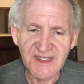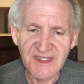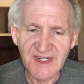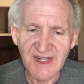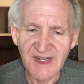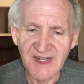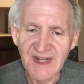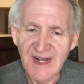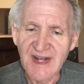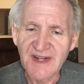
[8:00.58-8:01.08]
in
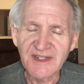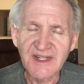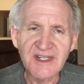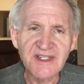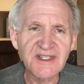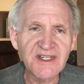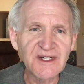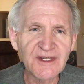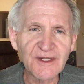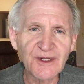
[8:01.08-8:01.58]
the
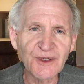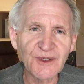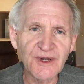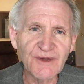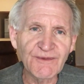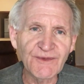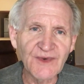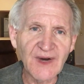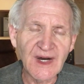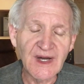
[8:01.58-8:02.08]

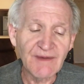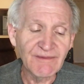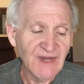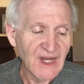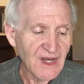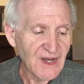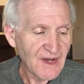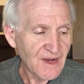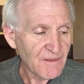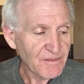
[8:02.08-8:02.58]
1935.
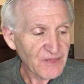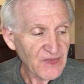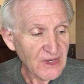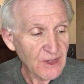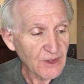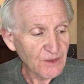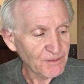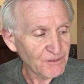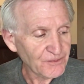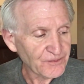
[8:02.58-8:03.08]

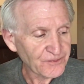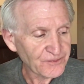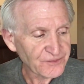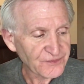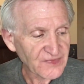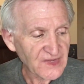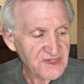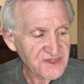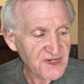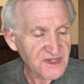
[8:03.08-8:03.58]
Now,
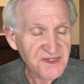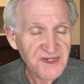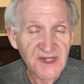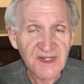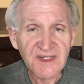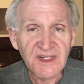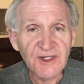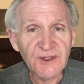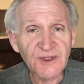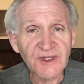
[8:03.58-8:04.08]
as I
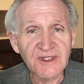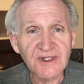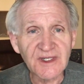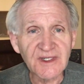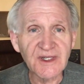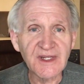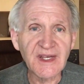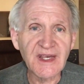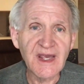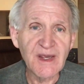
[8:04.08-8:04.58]
said, Gilded
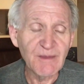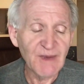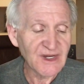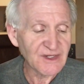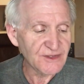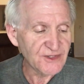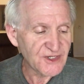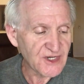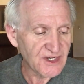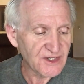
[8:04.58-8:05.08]
Lily came
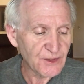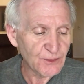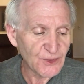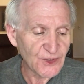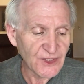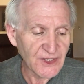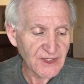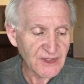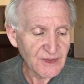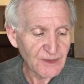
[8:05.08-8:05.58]
out in
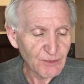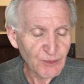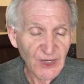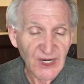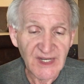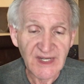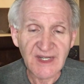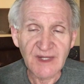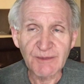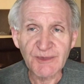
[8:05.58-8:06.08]
January.
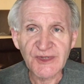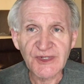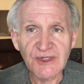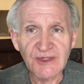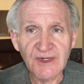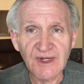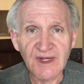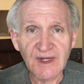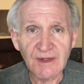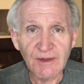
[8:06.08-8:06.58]
Bride Comes
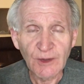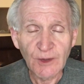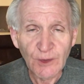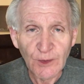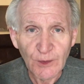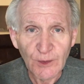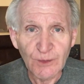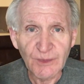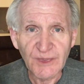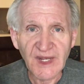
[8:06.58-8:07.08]

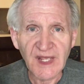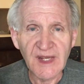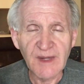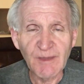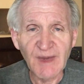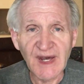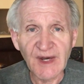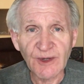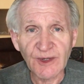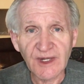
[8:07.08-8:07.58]
Home
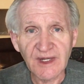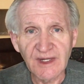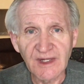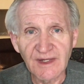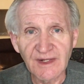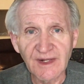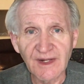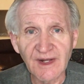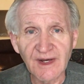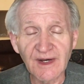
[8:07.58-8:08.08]
came out
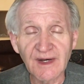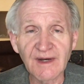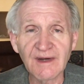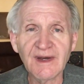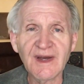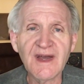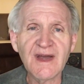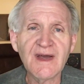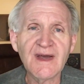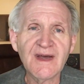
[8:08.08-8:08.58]
in
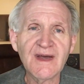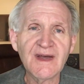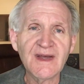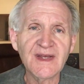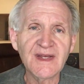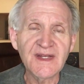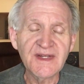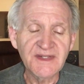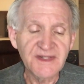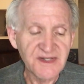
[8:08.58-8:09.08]

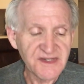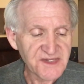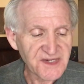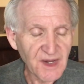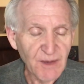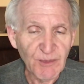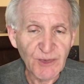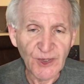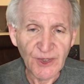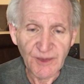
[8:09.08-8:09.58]
uh, in
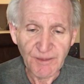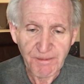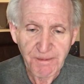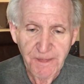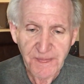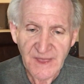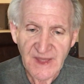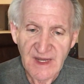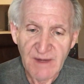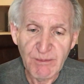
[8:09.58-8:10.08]
December.
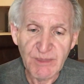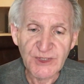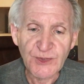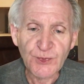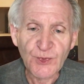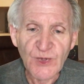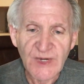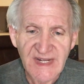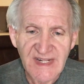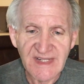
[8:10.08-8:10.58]
In
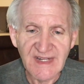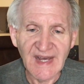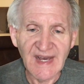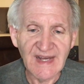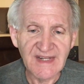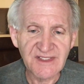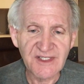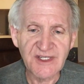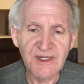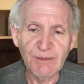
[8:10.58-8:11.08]
between
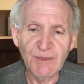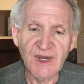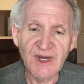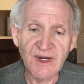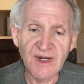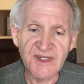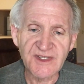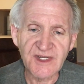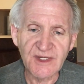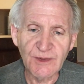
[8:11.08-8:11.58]
that, she
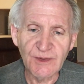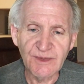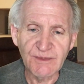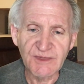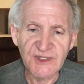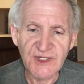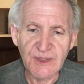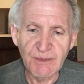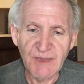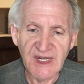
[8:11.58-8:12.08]
mar- she
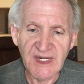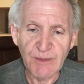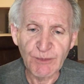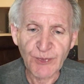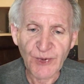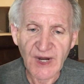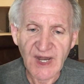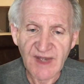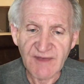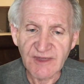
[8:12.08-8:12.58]
she made
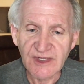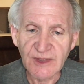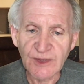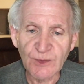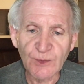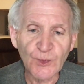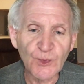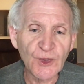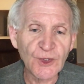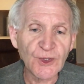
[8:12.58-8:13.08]
Private
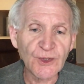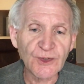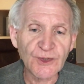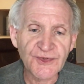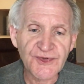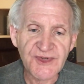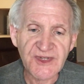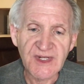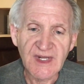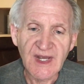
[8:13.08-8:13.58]

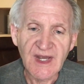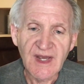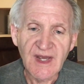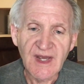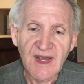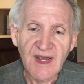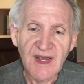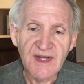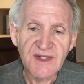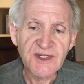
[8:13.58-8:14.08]
Worlds,
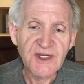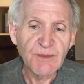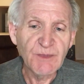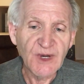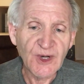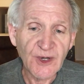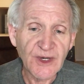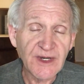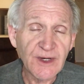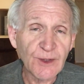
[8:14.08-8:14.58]
and she
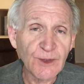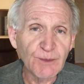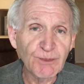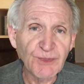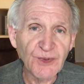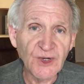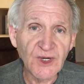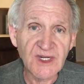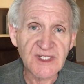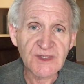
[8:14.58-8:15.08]
married her
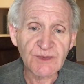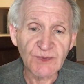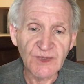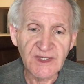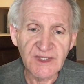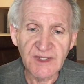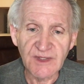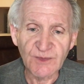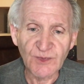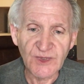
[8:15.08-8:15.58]
boss.
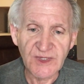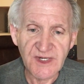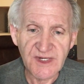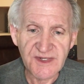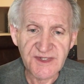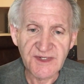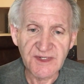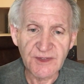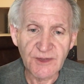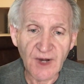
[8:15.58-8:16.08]
One that one
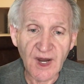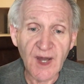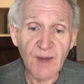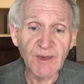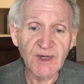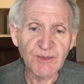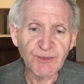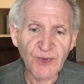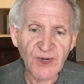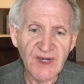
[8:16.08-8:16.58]
is a
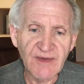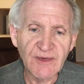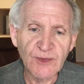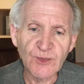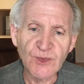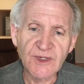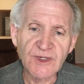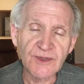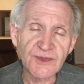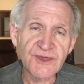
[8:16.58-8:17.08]
drama, Private
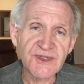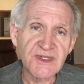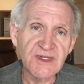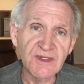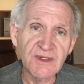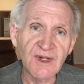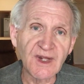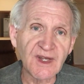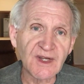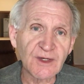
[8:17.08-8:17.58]
Worlds,
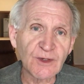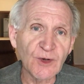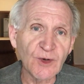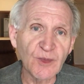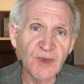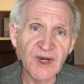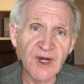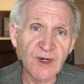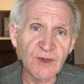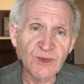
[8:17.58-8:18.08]
and, and
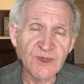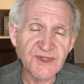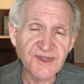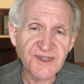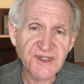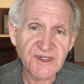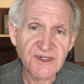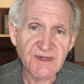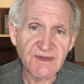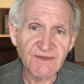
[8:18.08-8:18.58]
Colbert
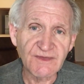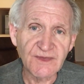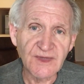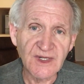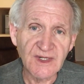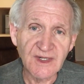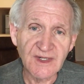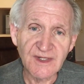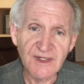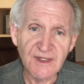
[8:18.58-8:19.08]
was
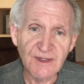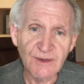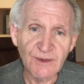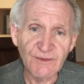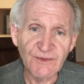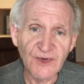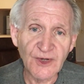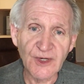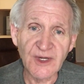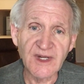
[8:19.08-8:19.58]
uh, you know
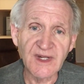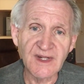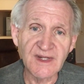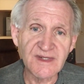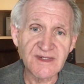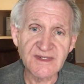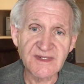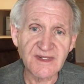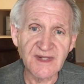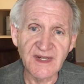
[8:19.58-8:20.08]
very
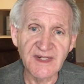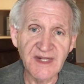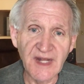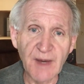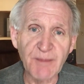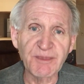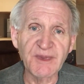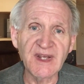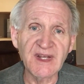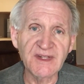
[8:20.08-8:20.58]
as
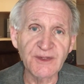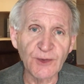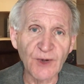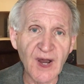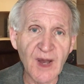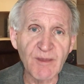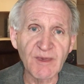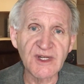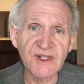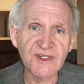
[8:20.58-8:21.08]
adept at
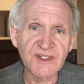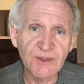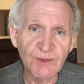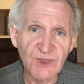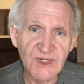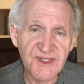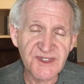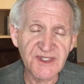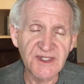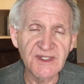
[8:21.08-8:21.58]
drama she
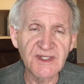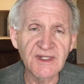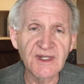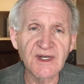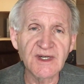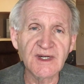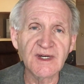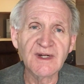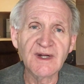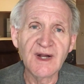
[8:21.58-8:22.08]
was in
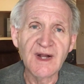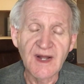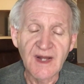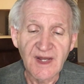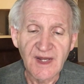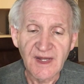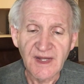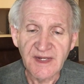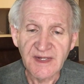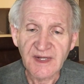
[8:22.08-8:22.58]

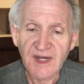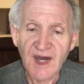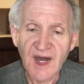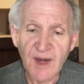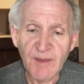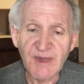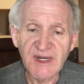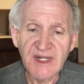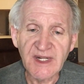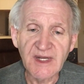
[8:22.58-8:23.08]
uh, in
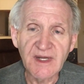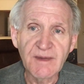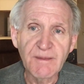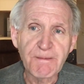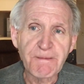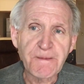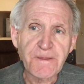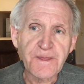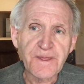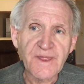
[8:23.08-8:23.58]
comedy,
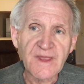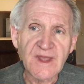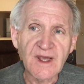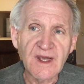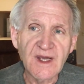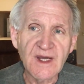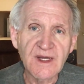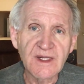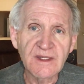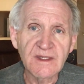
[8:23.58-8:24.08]

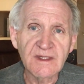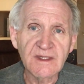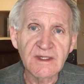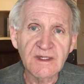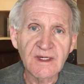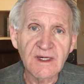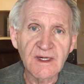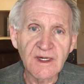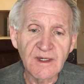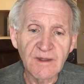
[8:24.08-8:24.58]
and
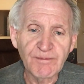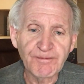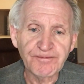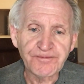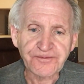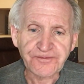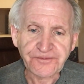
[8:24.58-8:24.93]
um,